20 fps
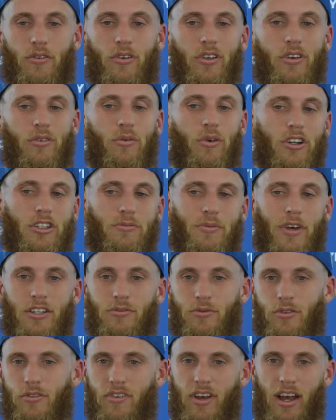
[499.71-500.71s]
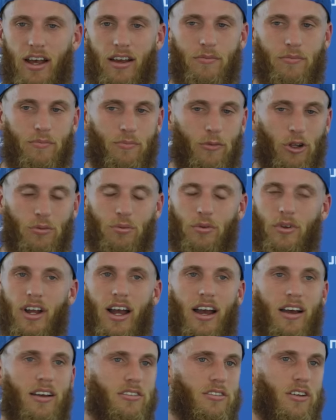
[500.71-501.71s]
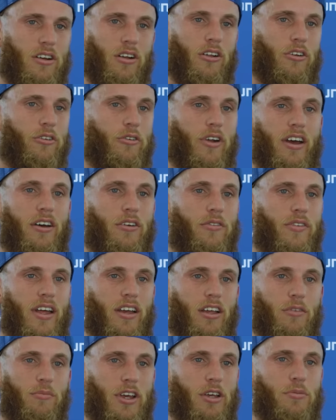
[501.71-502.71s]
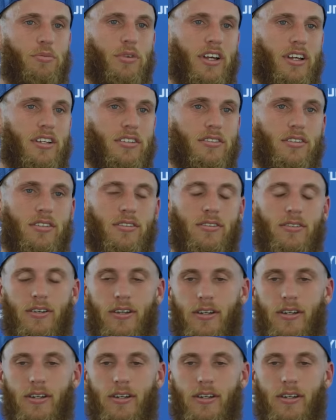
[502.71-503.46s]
really works best when you've got multiple guys all around that can make plays.